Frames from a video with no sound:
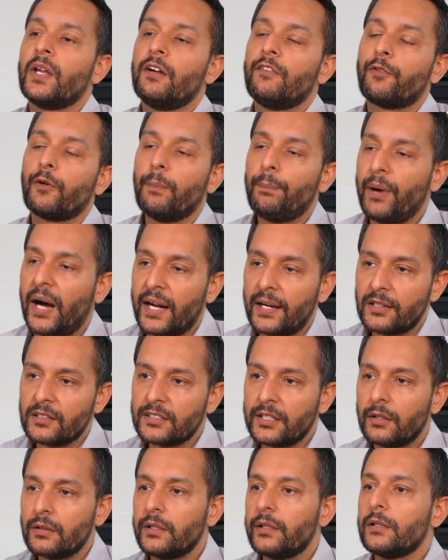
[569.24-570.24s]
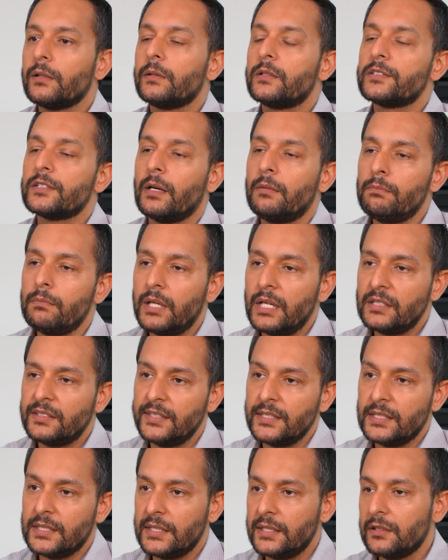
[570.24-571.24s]
for buyers out there, there's
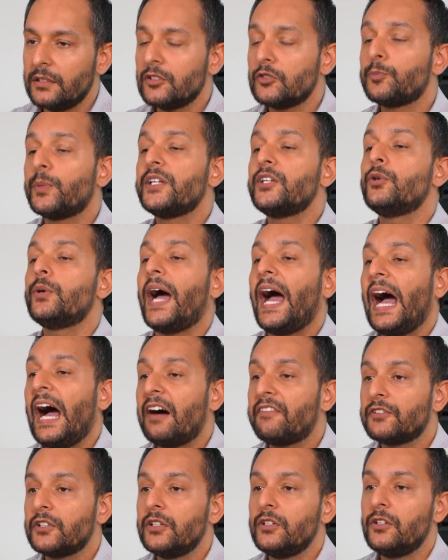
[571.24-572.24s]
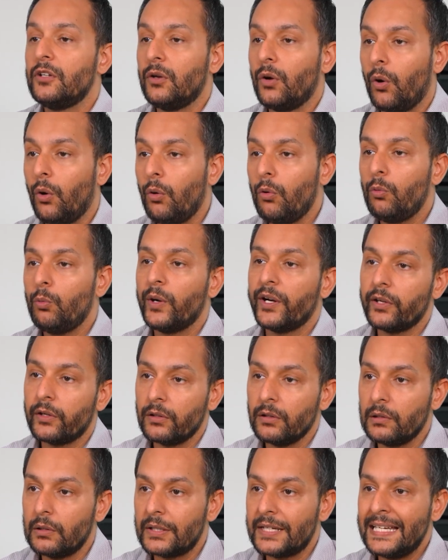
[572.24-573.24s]
amazing deals, but you have to know where you're
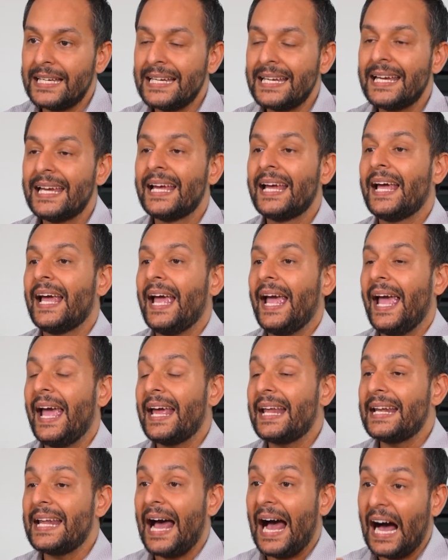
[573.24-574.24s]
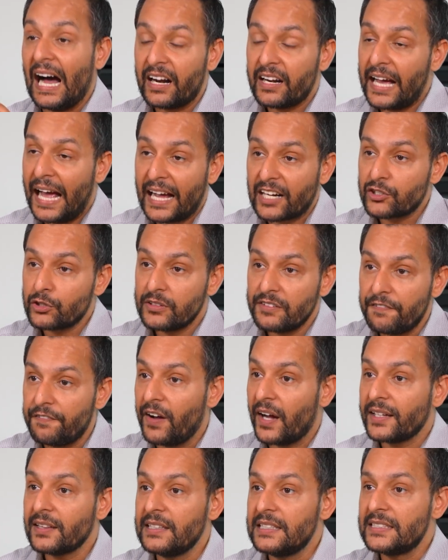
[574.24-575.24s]
looking and how to actually
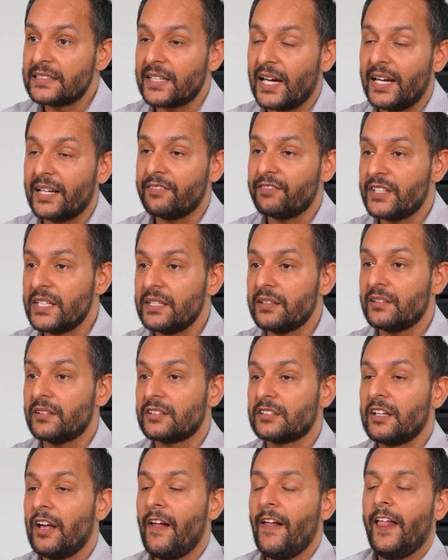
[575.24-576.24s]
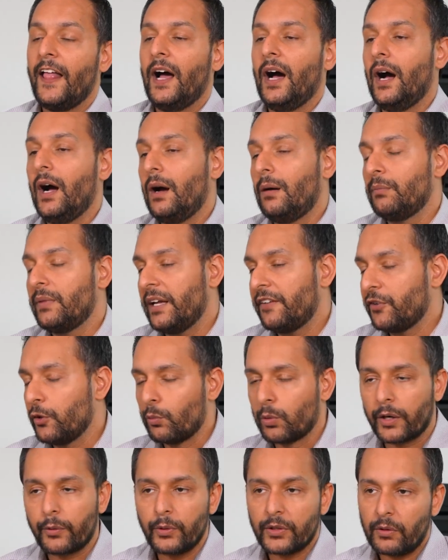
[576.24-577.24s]
find these kind of deals. If you
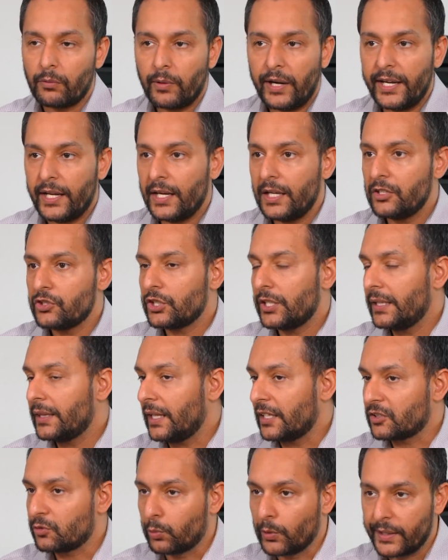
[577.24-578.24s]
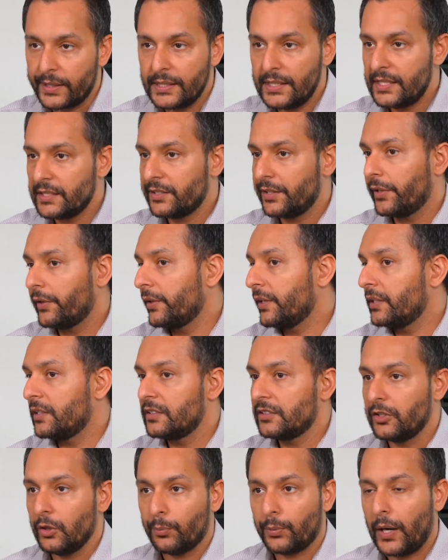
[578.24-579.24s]
work with the right agent that's working these
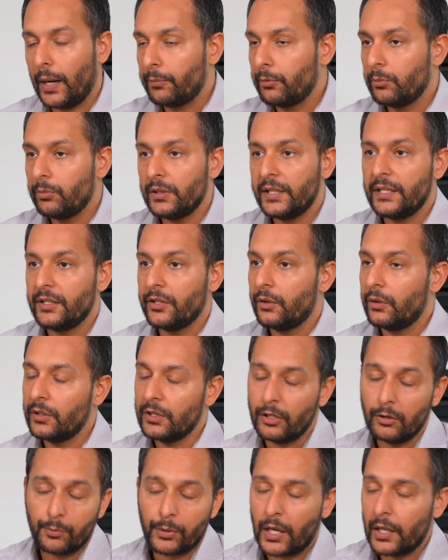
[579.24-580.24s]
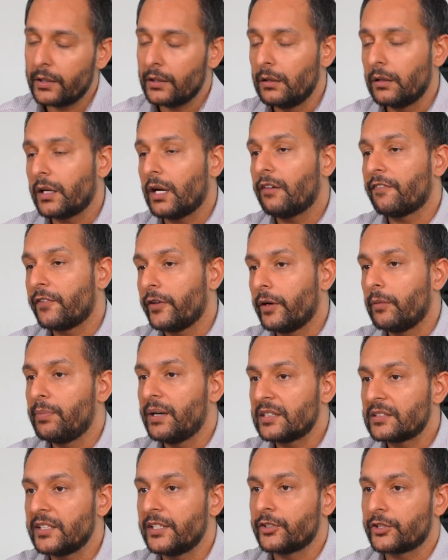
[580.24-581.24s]
areas, they'll probably know and they'll probably look out for your
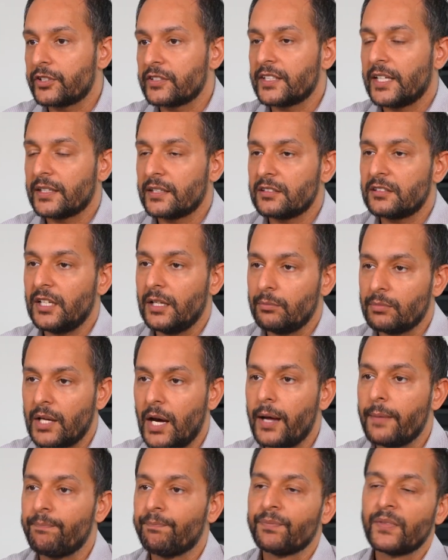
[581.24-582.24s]
best interests at the same time.